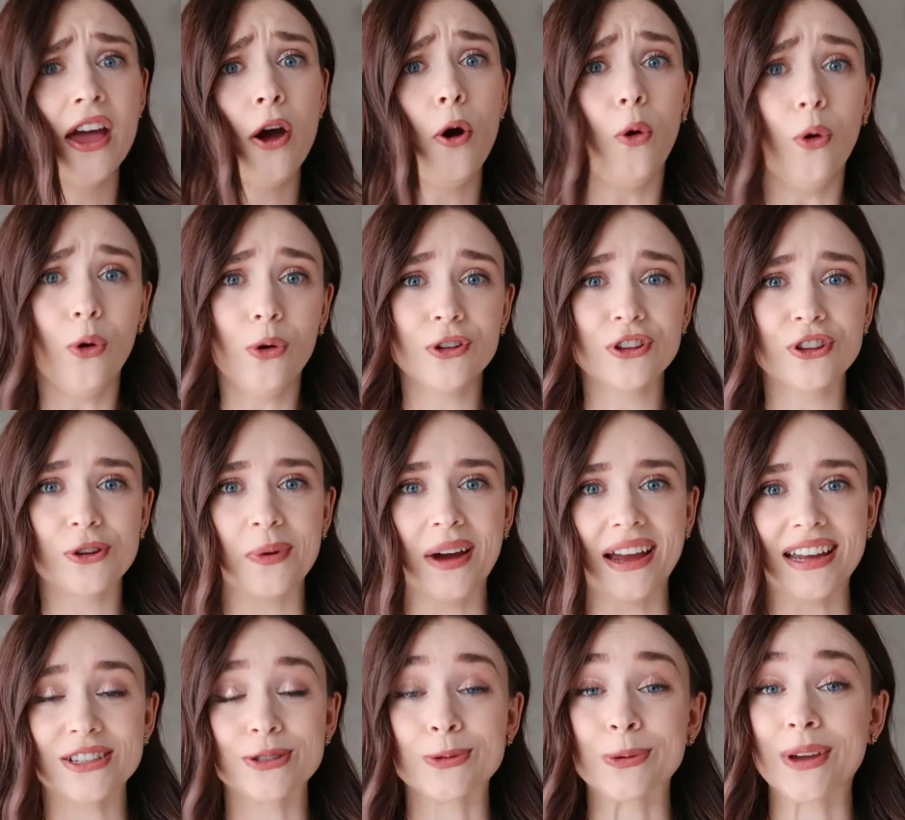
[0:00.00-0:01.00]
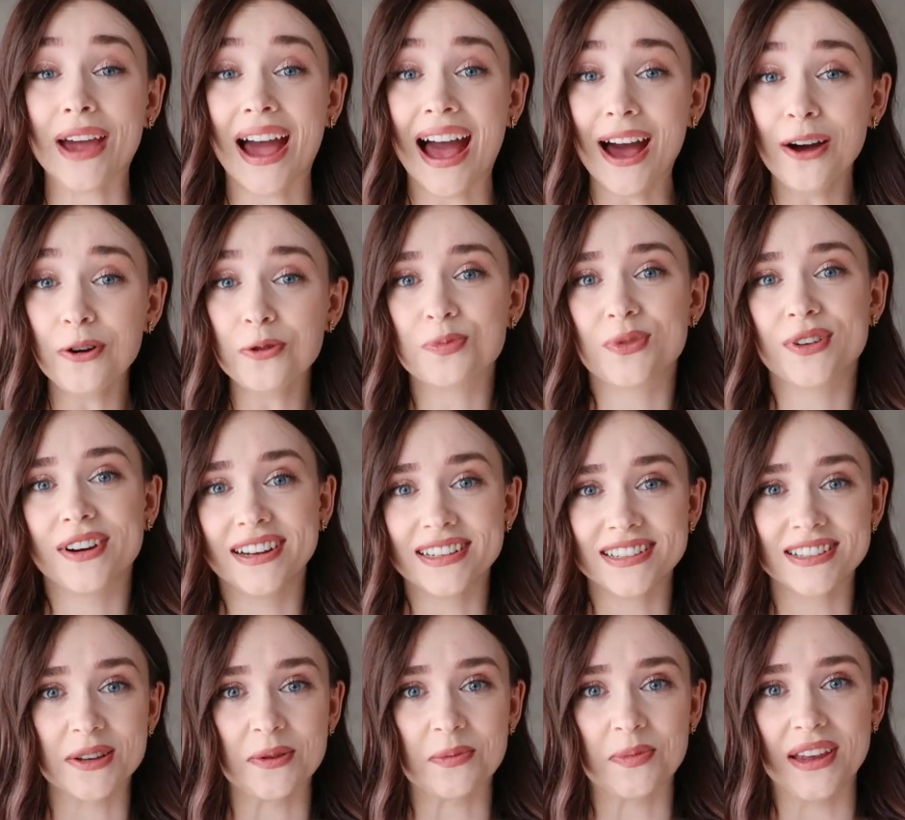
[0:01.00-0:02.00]
all the way to cow
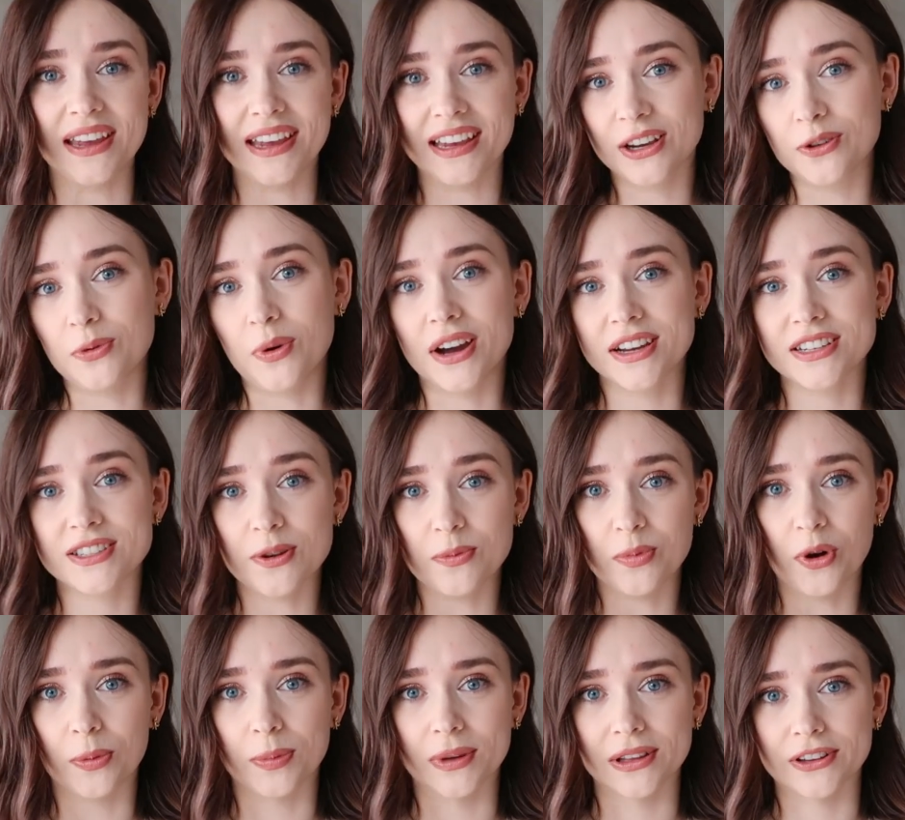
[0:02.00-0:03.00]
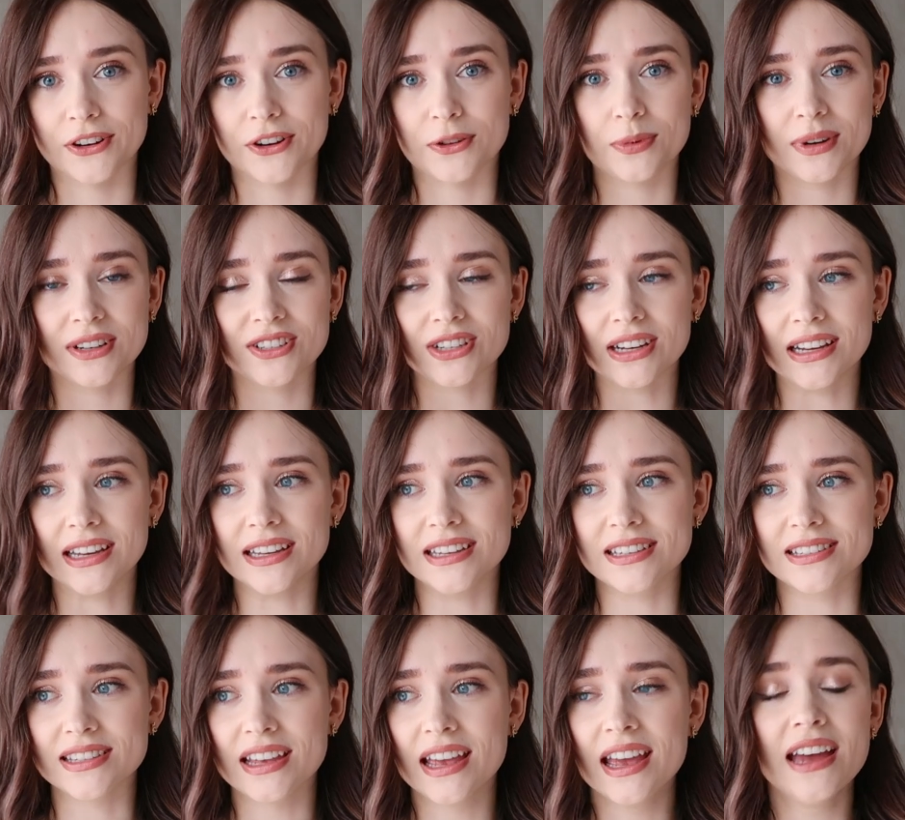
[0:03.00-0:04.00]
print being quite popular, which
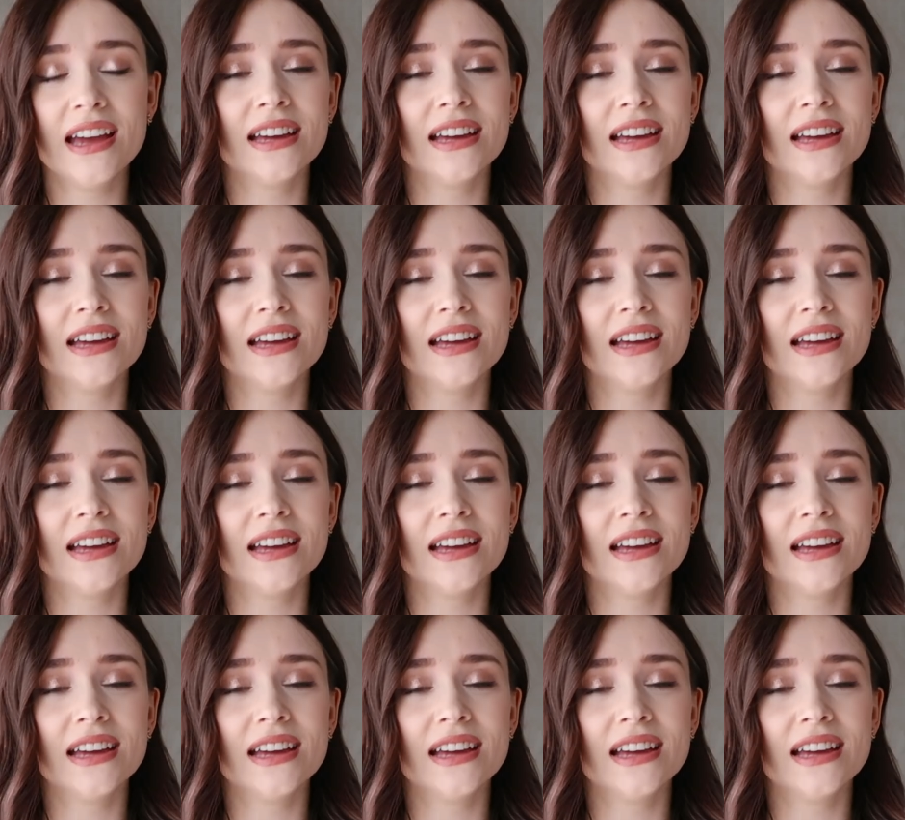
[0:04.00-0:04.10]
is